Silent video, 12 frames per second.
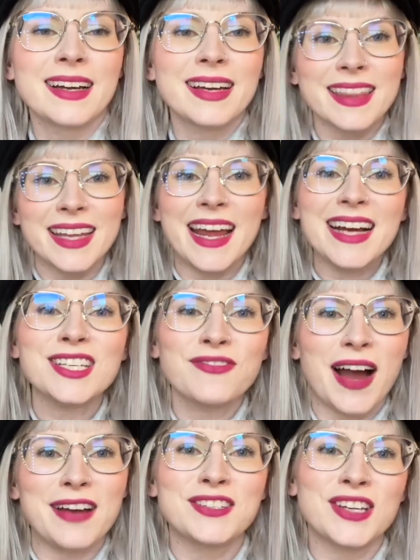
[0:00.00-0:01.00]
The next
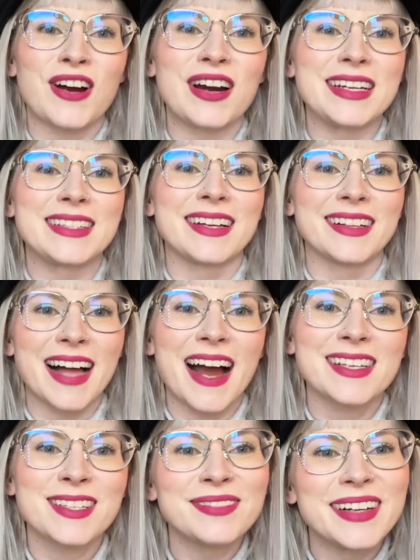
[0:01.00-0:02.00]
5-star is The
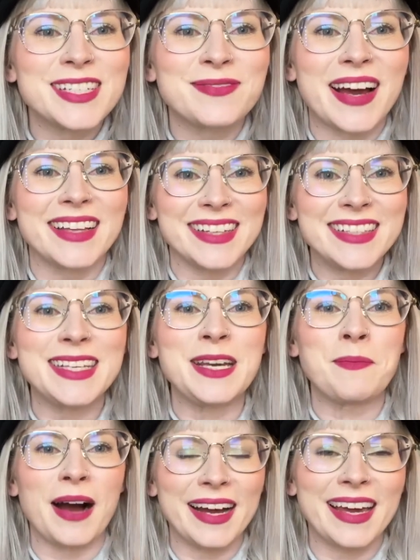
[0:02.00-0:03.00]
Glass Witch by Lindsay
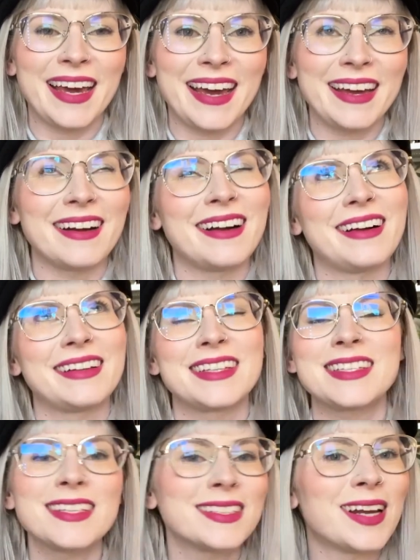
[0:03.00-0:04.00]
Puckett.
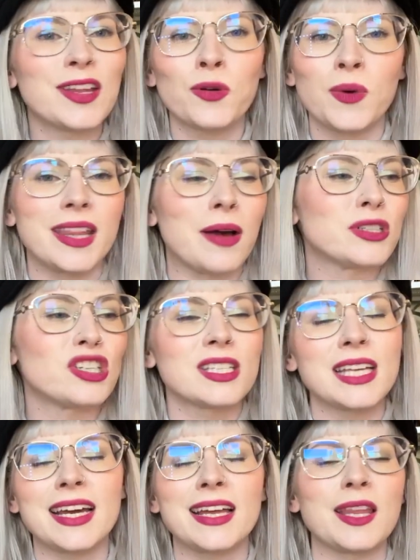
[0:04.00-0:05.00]
This is another one that was just
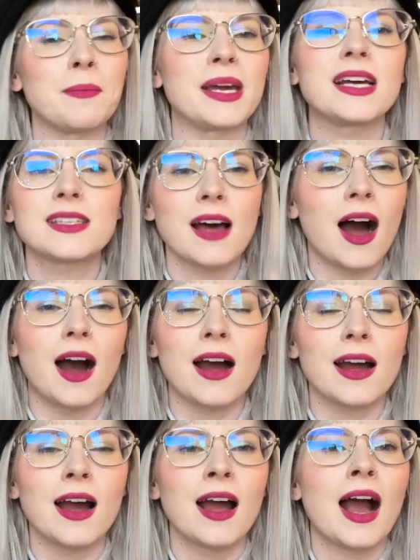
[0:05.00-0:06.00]
like the biggest
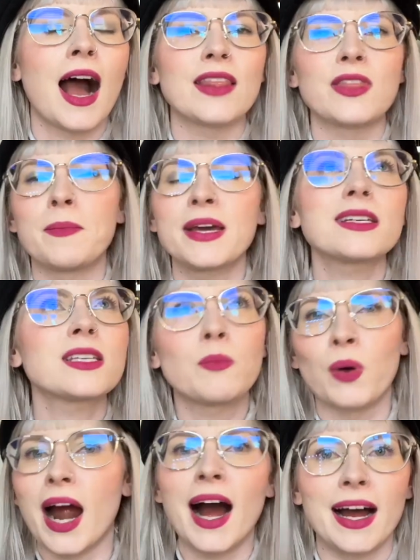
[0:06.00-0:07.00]
hug the biggest
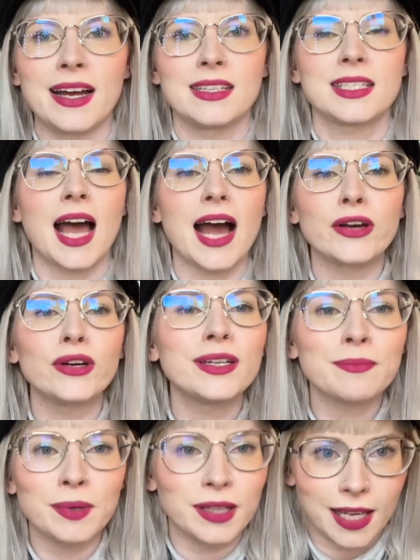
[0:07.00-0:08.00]
surprise, I
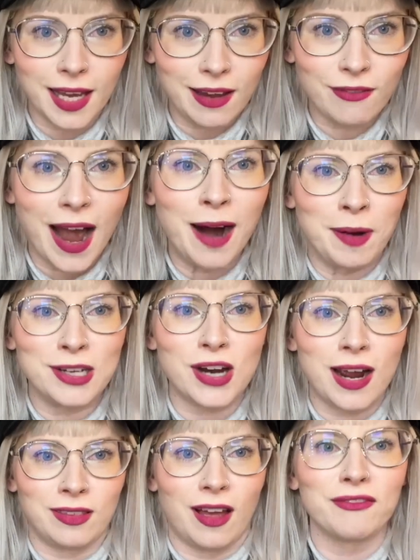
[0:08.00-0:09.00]
couldn't believe how much
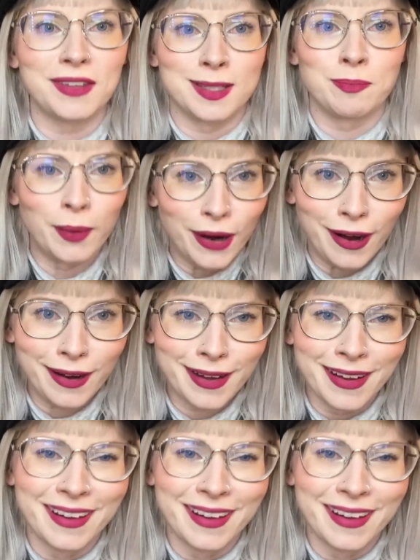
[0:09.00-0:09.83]
I love this book.